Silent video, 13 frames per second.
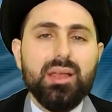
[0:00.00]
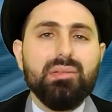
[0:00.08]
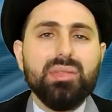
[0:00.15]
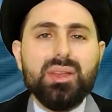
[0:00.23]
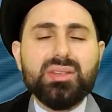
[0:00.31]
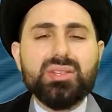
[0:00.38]

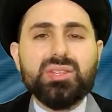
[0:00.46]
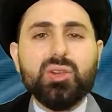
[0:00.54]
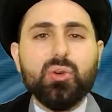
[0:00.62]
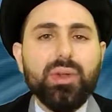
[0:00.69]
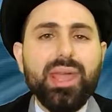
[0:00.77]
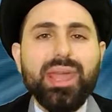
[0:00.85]
This
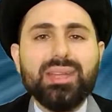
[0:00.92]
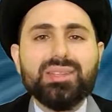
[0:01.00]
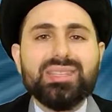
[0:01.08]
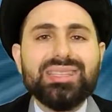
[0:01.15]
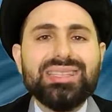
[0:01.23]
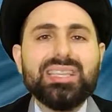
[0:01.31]

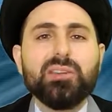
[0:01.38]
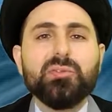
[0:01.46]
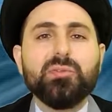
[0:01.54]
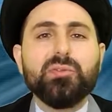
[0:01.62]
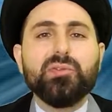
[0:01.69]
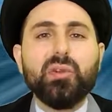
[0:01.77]
creates
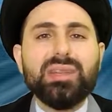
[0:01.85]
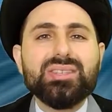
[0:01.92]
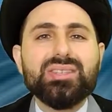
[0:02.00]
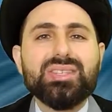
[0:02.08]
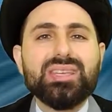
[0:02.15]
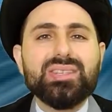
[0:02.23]

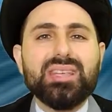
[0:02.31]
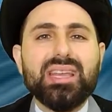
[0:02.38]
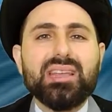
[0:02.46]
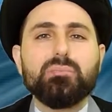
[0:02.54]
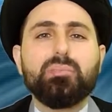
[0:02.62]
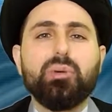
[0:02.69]
differences
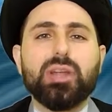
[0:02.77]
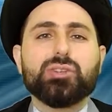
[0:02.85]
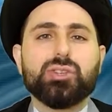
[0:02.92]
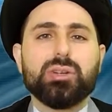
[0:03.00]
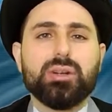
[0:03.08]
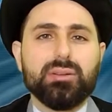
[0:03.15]
in
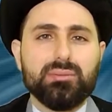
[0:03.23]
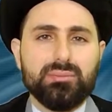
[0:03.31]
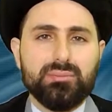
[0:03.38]
pressure.